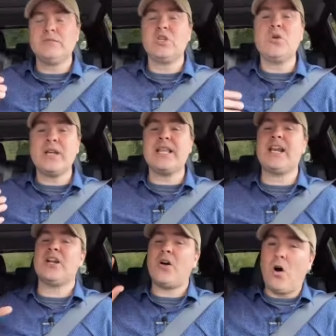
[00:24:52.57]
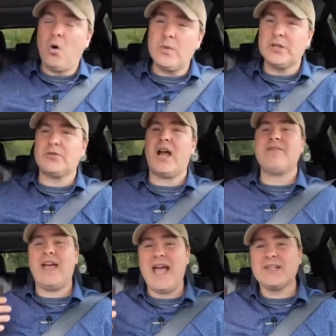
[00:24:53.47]
You can get an all-wheel drive
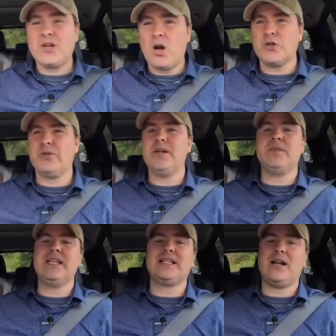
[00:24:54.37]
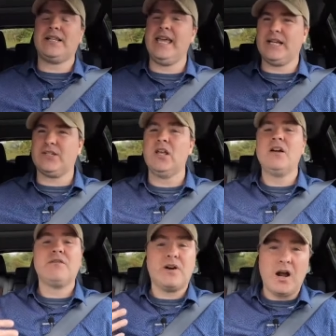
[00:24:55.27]
SR trim Nissan Kicks
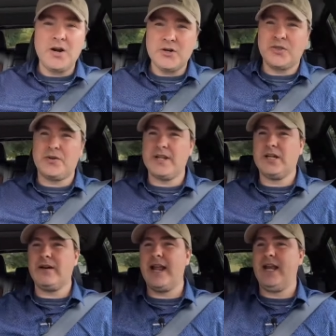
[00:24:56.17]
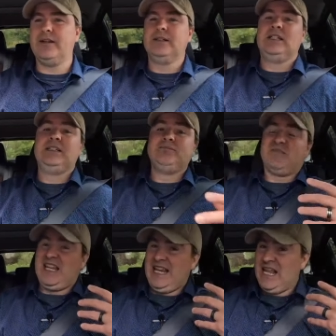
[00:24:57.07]
for under 30 grand.
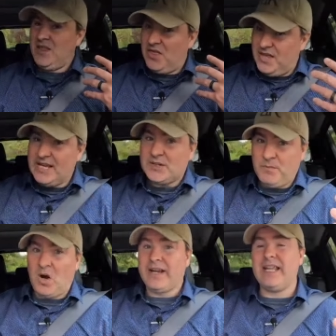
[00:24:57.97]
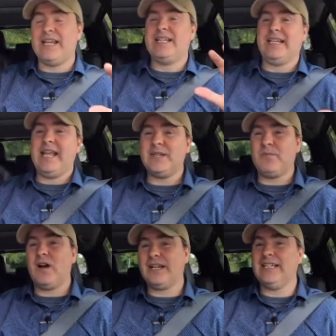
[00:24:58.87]
In this market, in today's
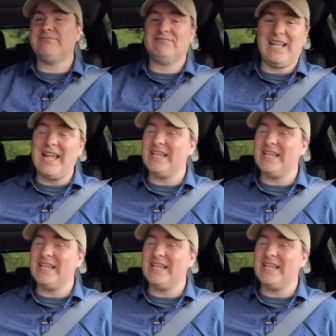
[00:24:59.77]
market, that